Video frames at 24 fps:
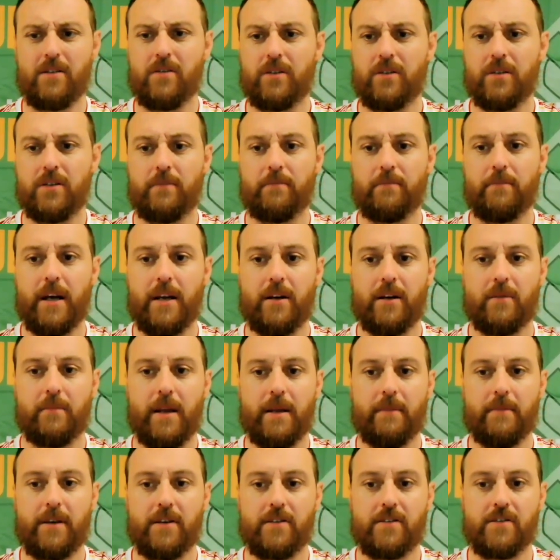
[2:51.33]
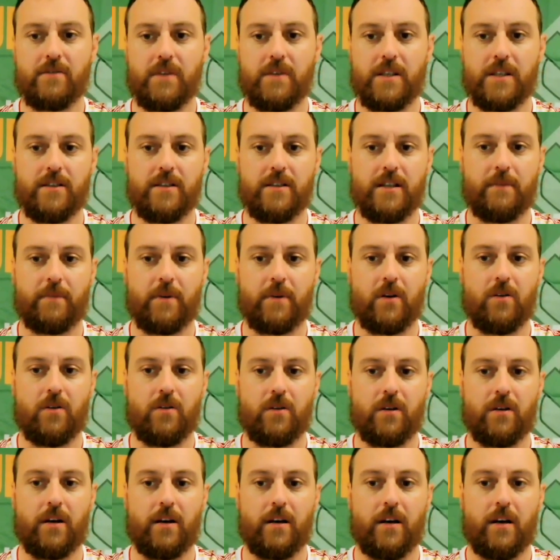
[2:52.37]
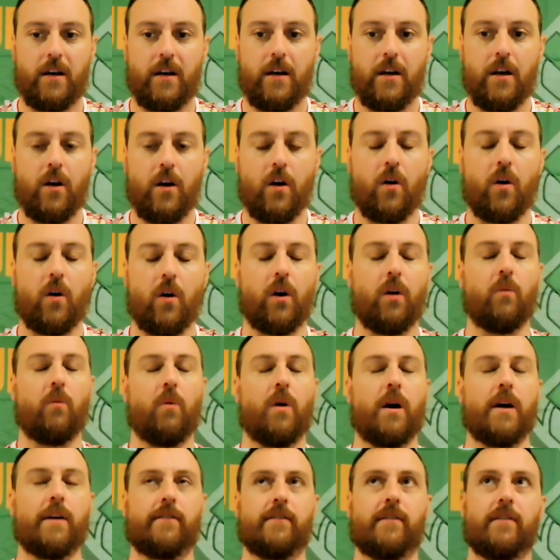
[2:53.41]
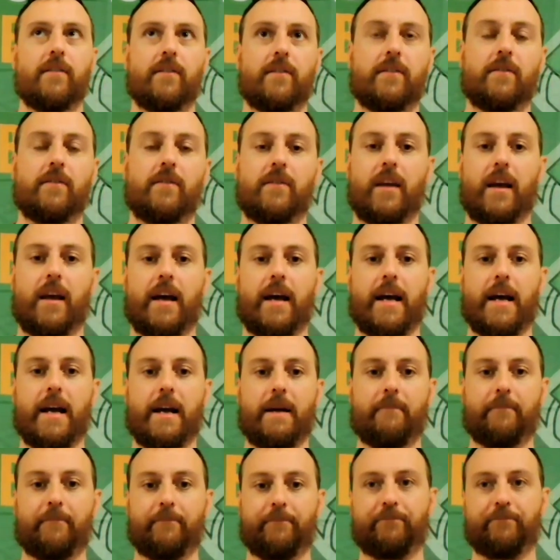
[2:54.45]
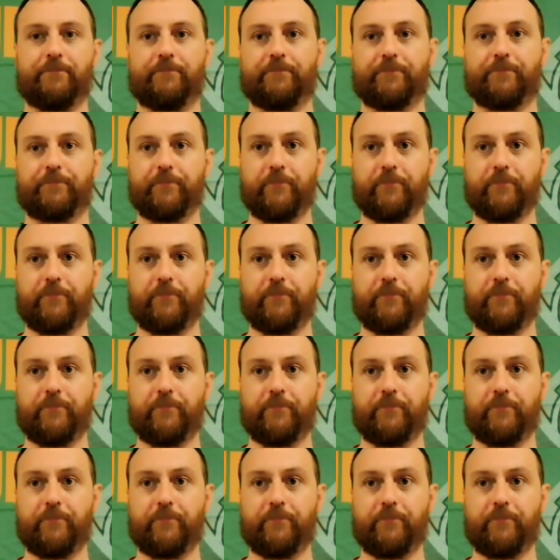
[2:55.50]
Could have done better, maybe, because it wasn't top corner or it wasn't, bottom